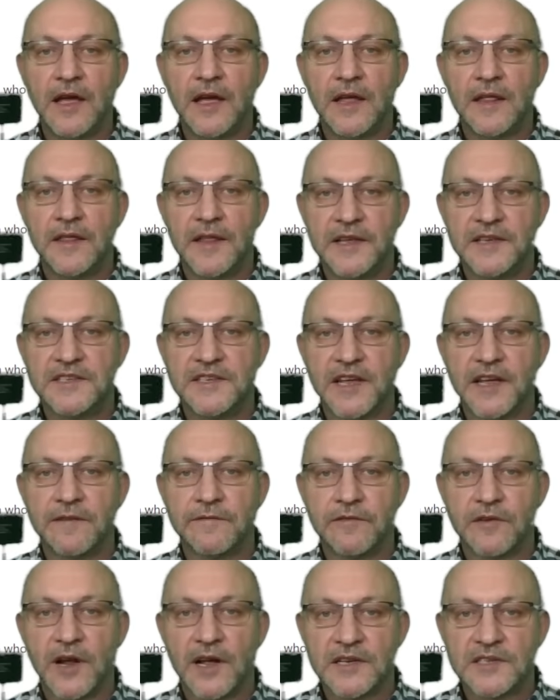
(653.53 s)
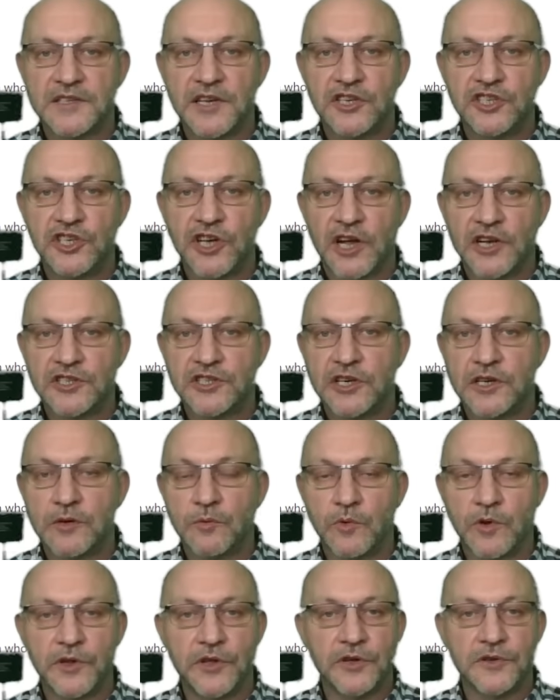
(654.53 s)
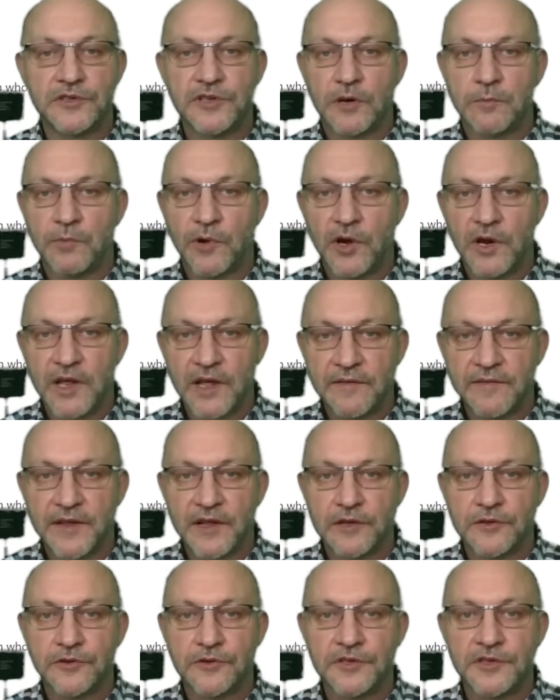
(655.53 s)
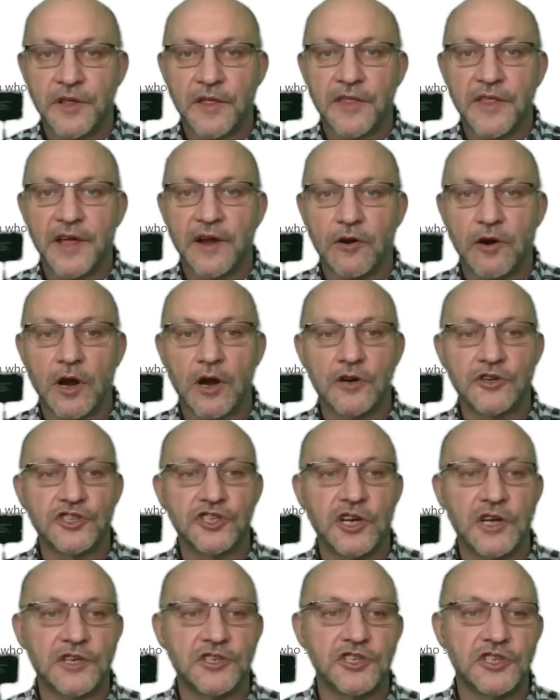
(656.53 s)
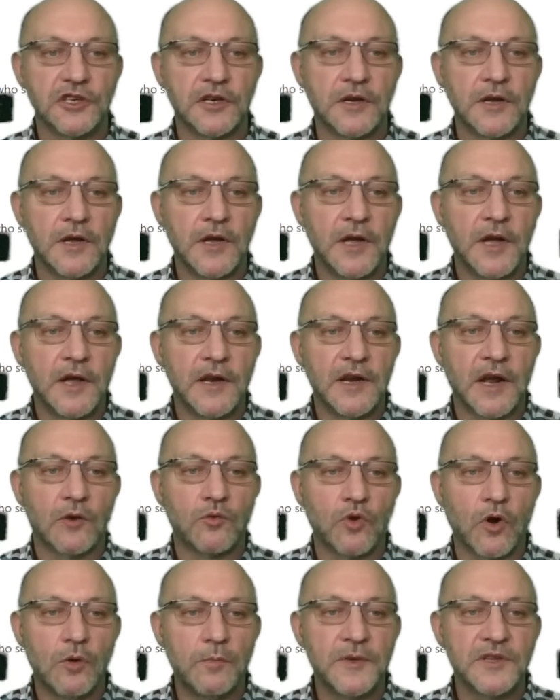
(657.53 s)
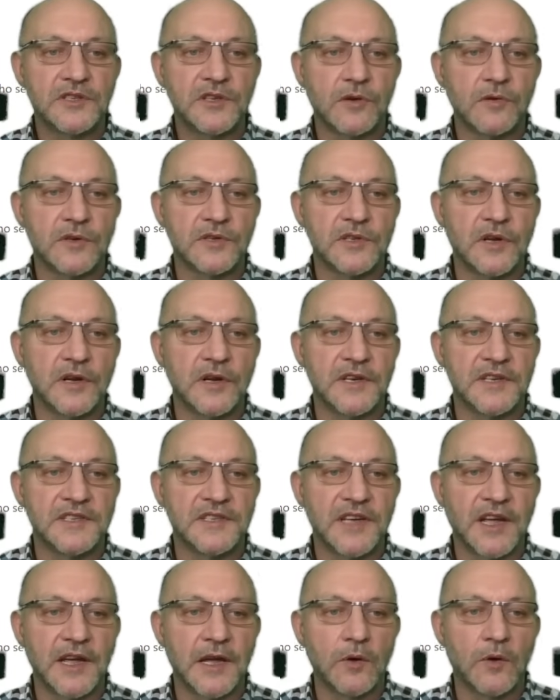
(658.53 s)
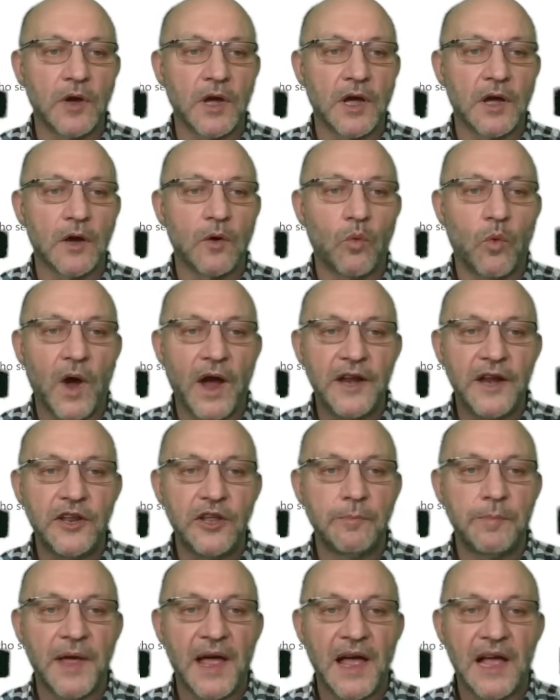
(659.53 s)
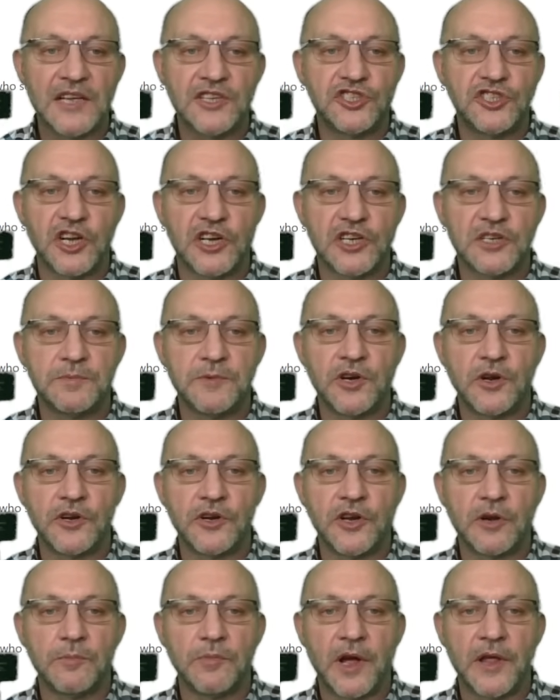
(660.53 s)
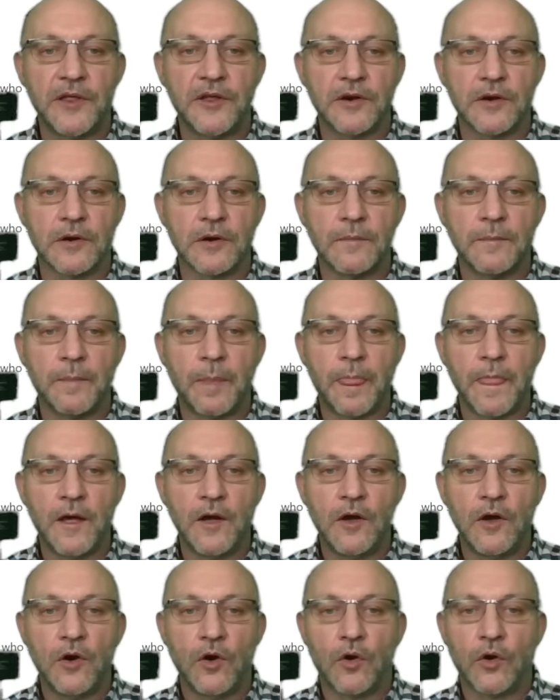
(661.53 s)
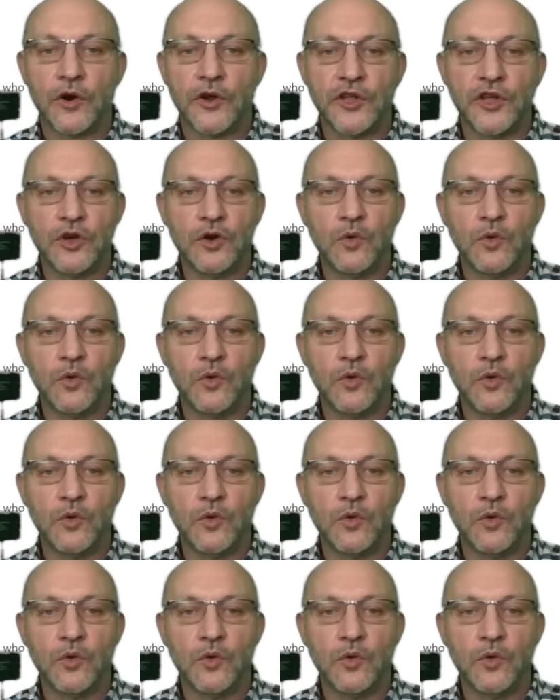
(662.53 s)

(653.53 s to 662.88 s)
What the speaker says: they say, for us to judge. We'll use our body of elders. They're our judge. Now, Romans goes on to say, why do you pass judgment on your brother? Or you,